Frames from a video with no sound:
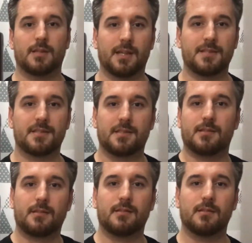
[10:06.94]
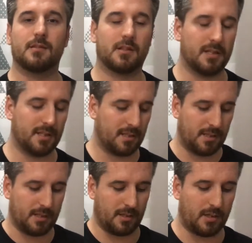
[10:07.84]
That's the
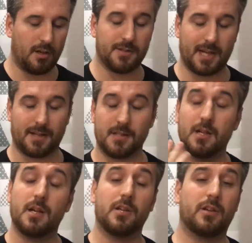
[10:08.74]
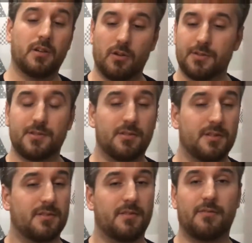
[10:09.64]
contact. You can also do
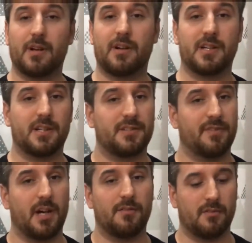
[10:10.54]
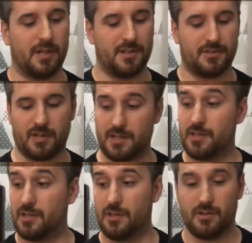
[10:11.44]
this with various other range of strikes.
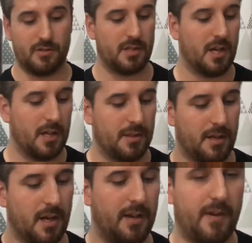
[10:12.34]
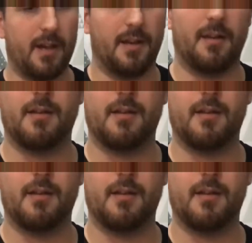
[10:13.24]
You can use the knife hand.